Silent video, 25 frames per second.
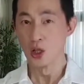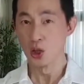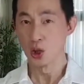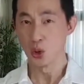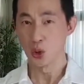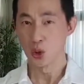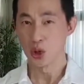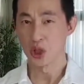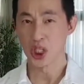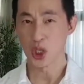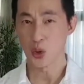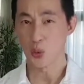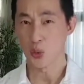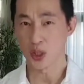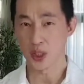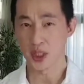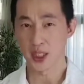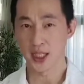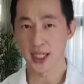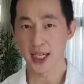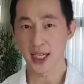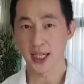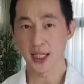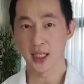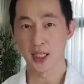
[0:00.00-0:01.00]
So you see,
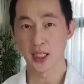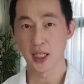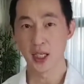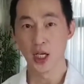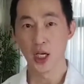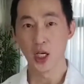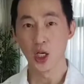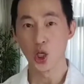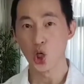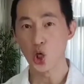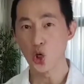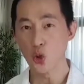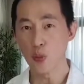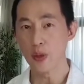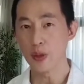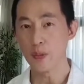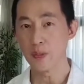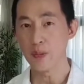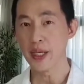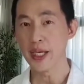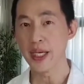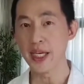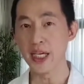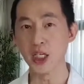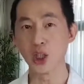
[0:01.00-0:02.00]
once again,
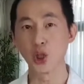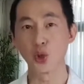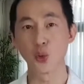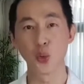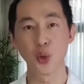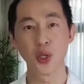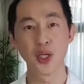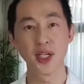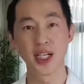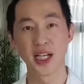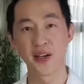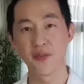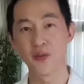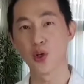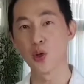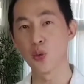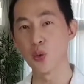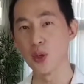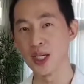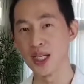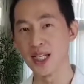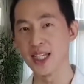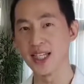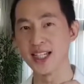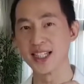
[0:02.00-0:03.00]
human beings were never
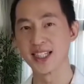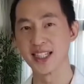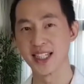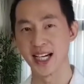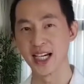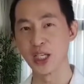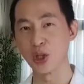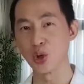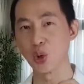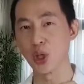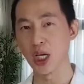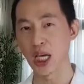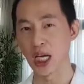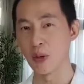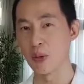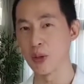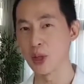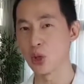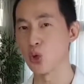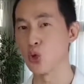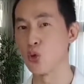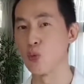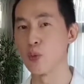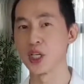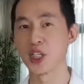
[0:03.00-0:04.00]
really designed to
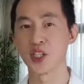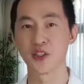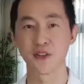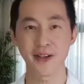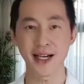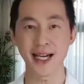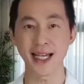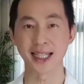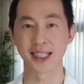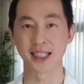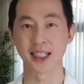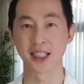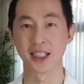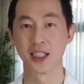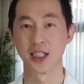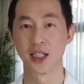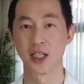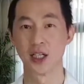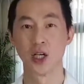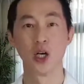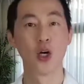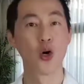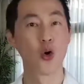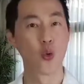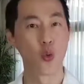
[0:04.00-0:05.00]
carry too much fat.
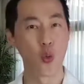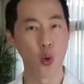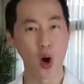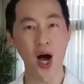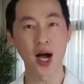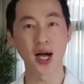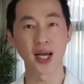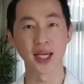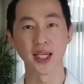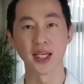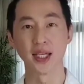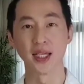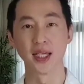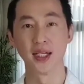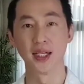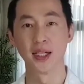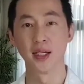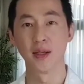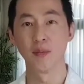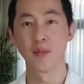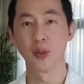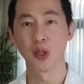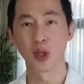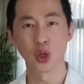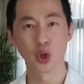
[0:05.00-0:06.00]
Why?
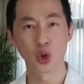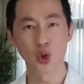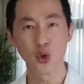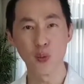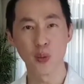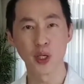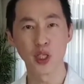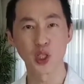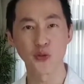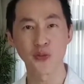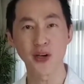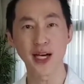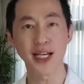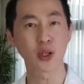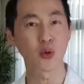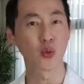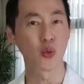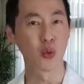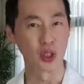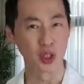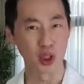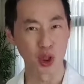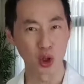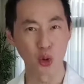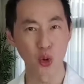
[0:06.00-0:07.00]
Because too much
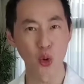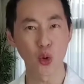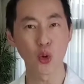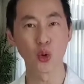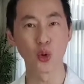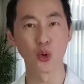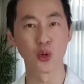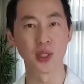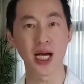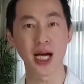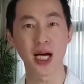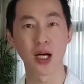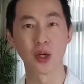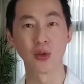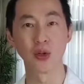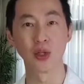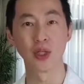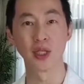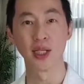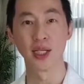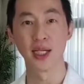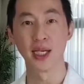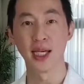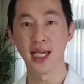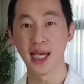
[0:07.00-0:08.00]
fat will slow you
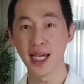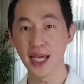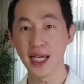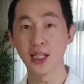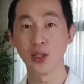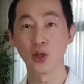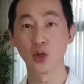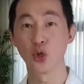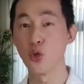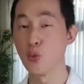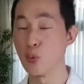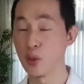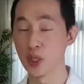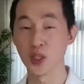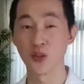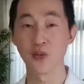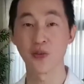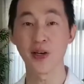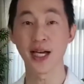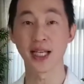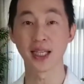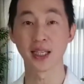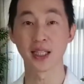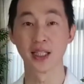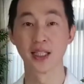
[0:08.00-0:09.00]
down, and too much
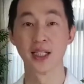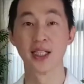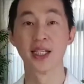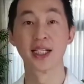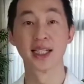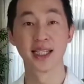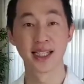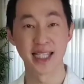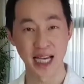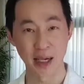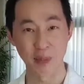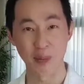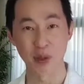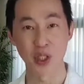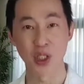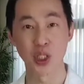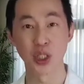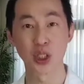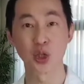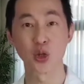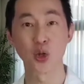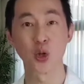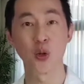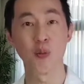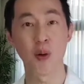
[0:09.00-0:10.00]
fat
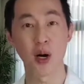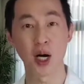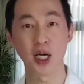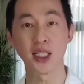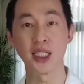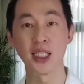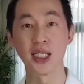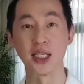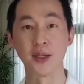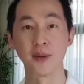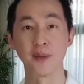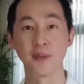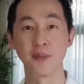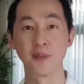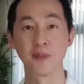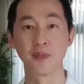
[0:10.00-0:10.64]
damages your body.